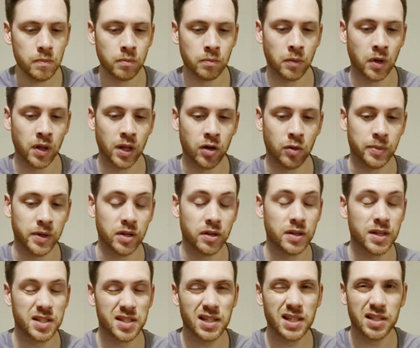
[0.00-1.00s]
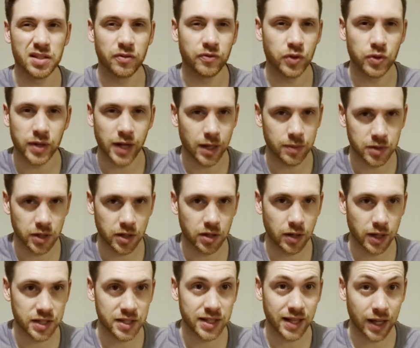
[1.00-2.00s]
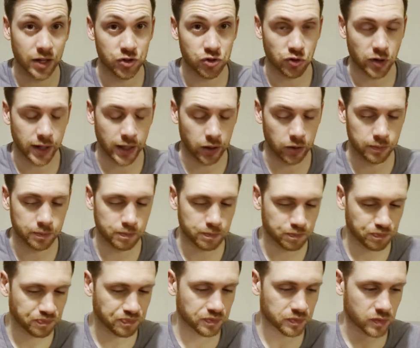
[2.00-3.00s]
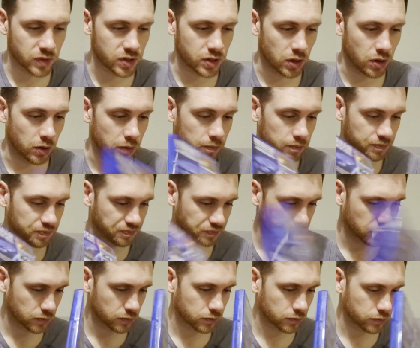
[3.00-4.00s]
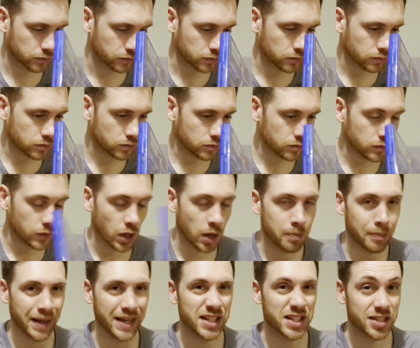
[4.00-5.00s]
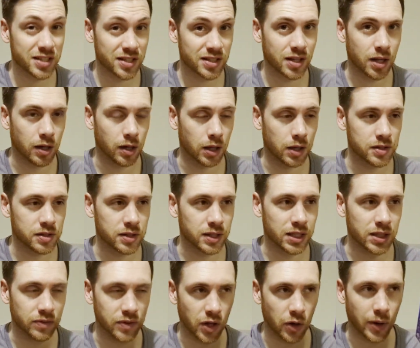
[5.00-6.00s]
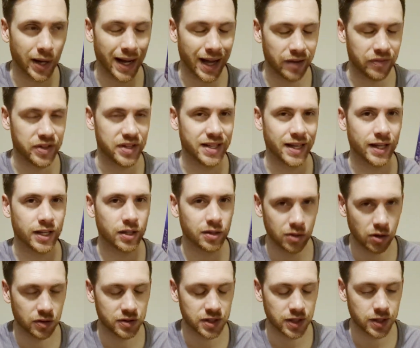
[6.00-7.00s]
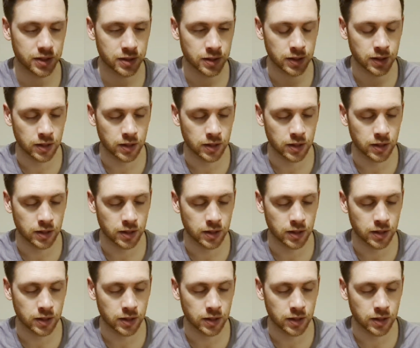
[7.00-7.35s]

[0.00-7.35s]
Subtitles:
but there's at least a few games I'd like to get and try out. So made a start, even though I haven't yet got it.